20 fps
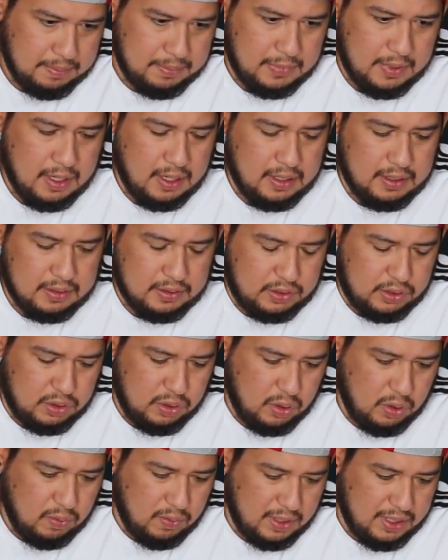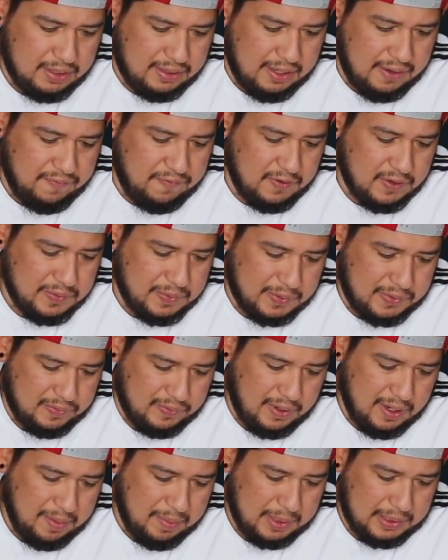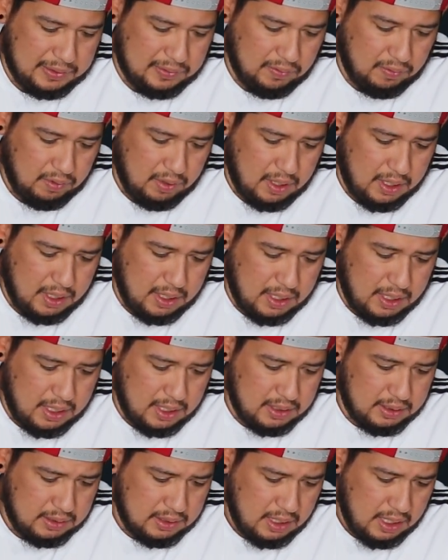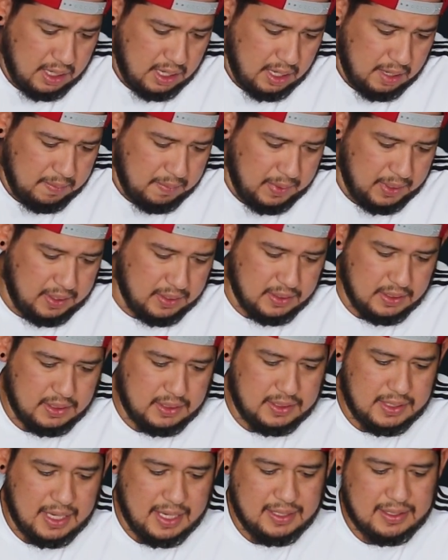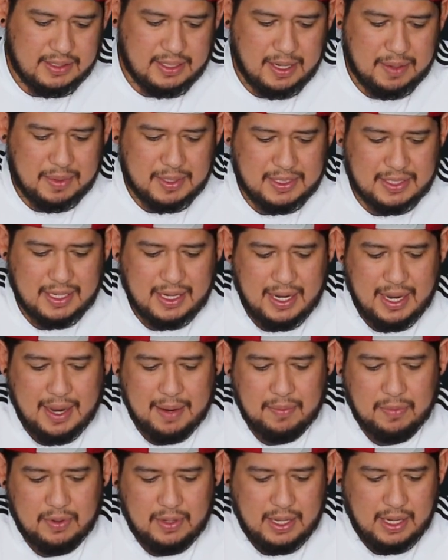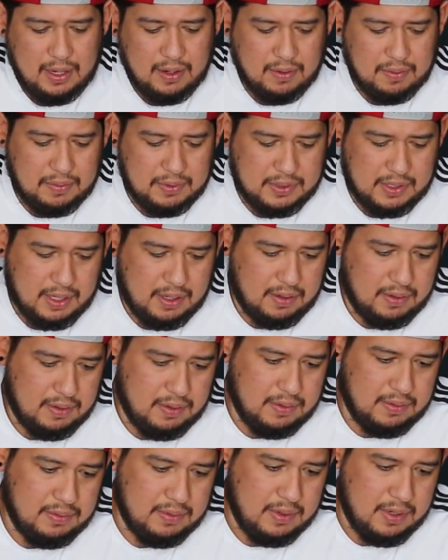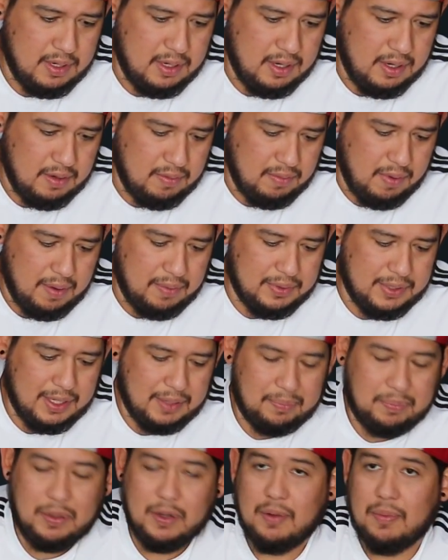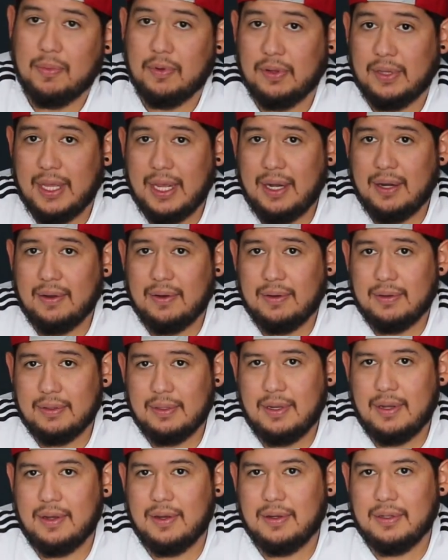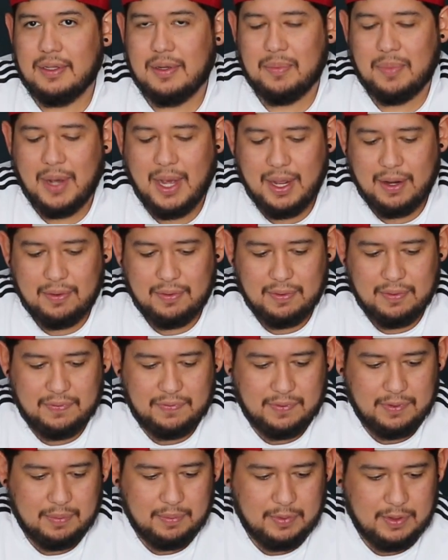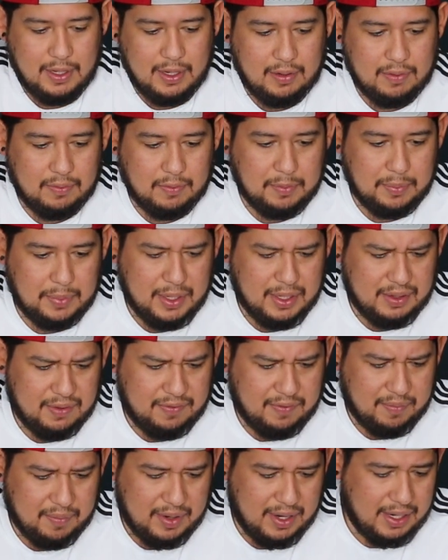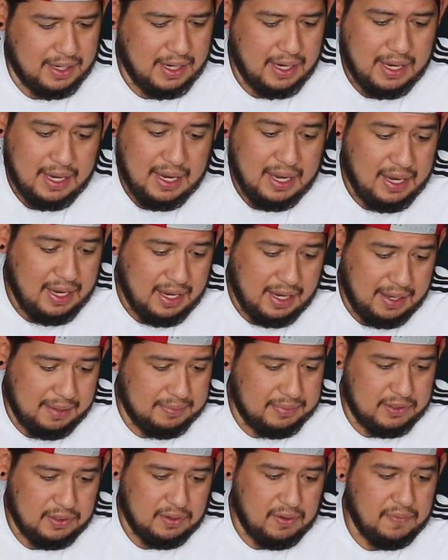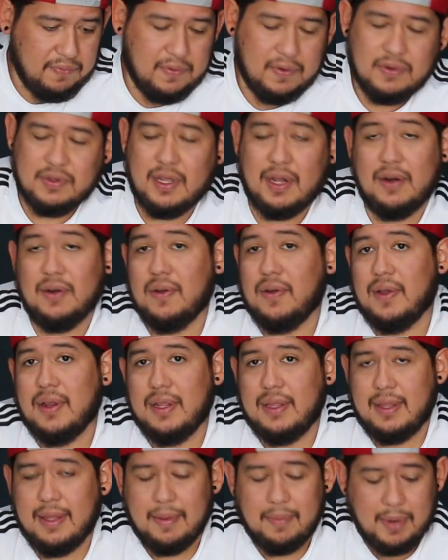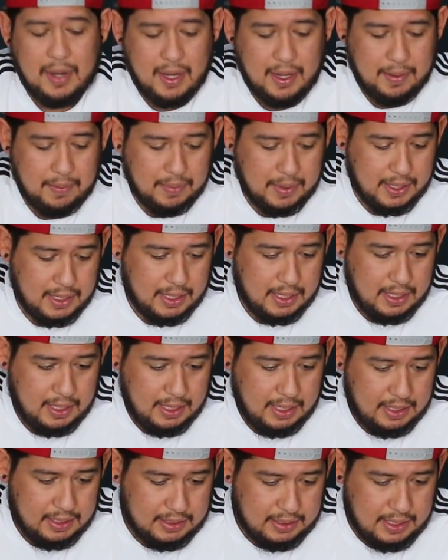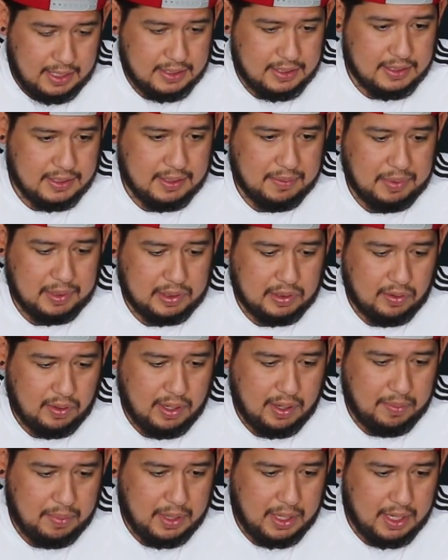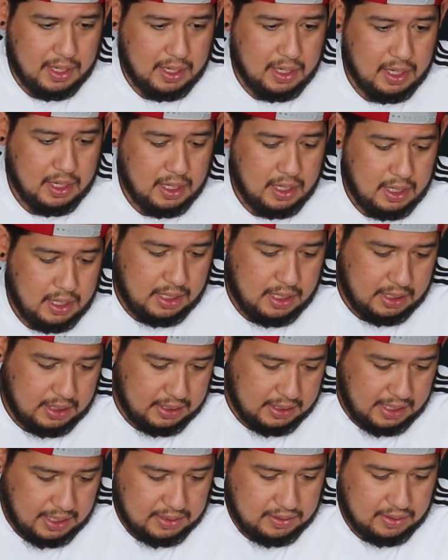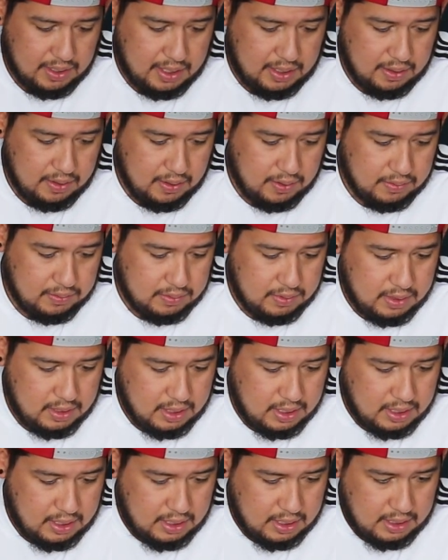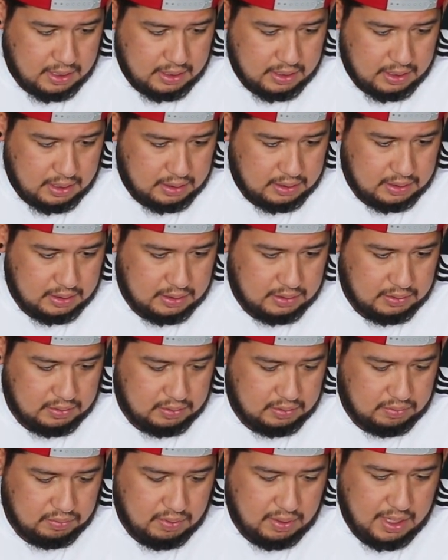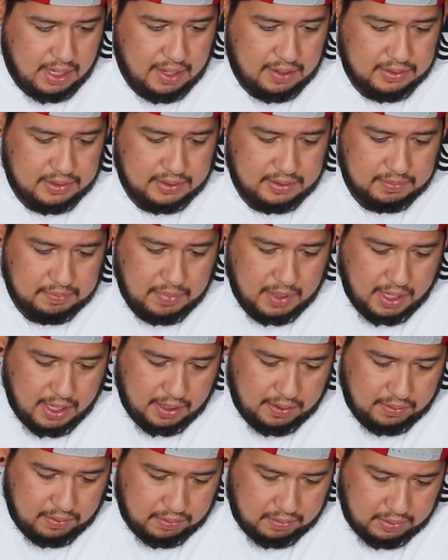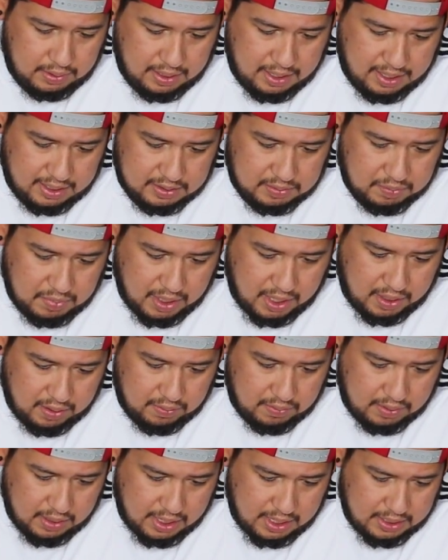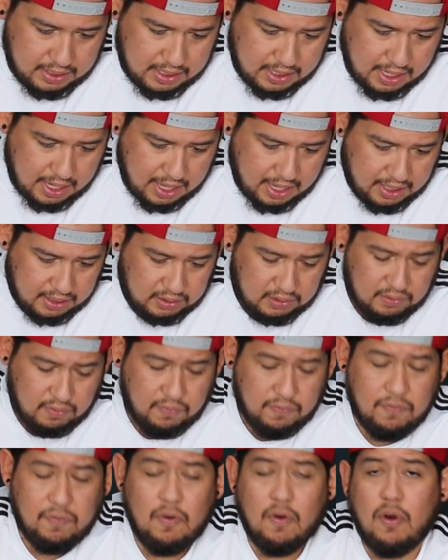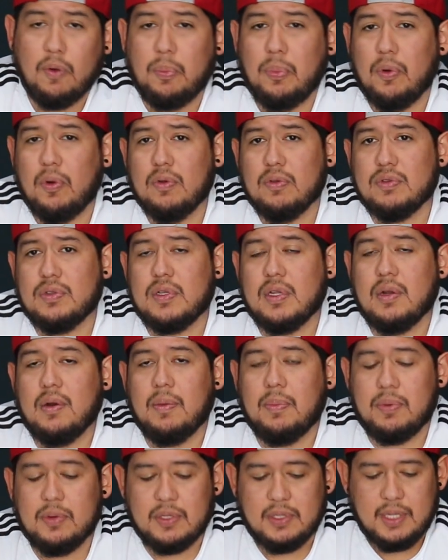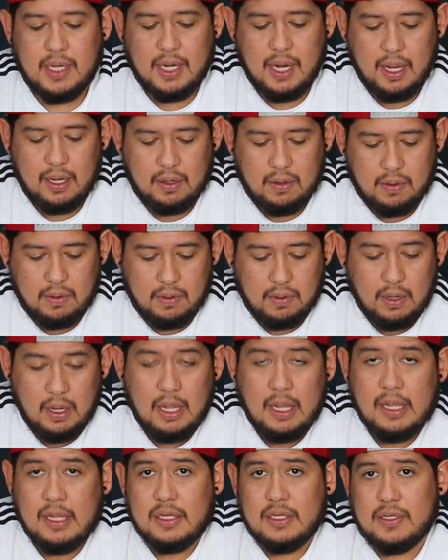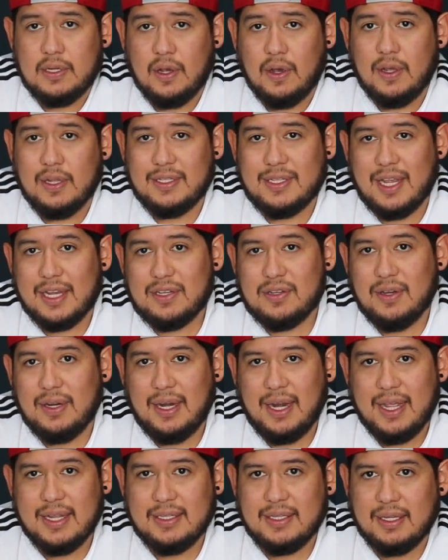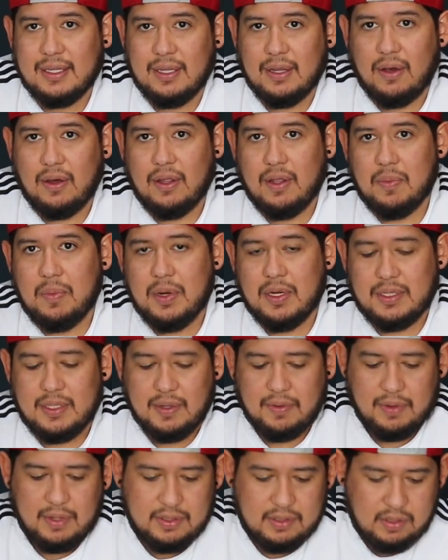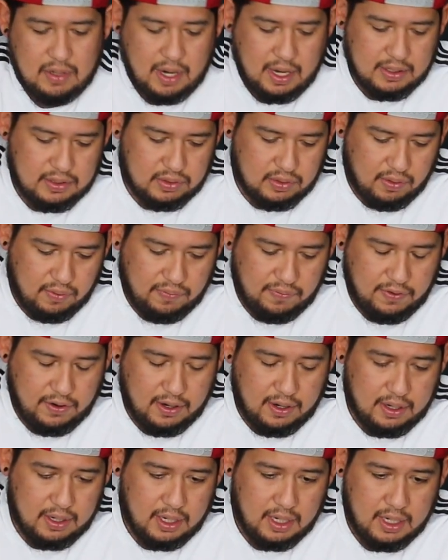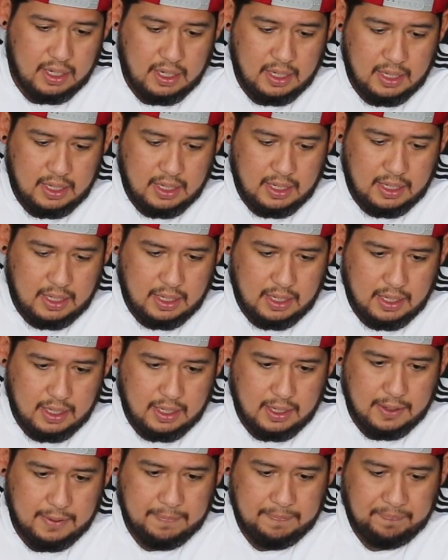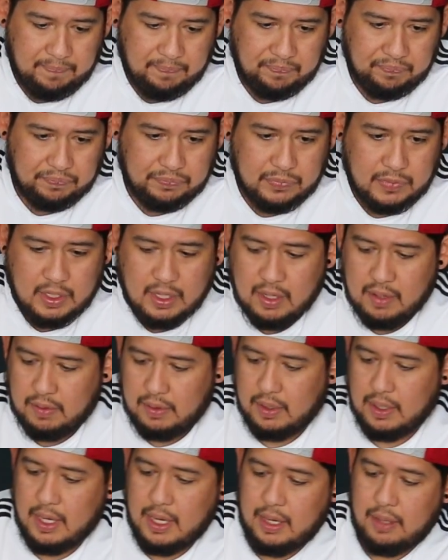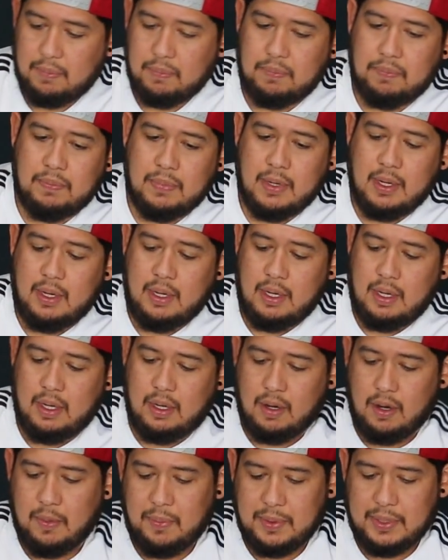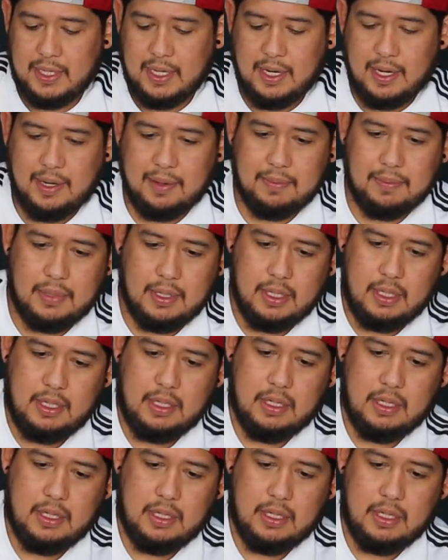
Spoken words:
Not sure what the difference between a Victoria is, because it says Cervecería Modelo, which I don't know why would they put Modelo on the bottle if Modelo would be a different brand. I'm so confused, I don't know anything about it, but this is a Victoria beer, that's what I know. This is 12 ounces bottle, glass bottle, and it has a 4.0% alcohol. So it's actually less than the other beers that we tried so far. Go ahead and open it up.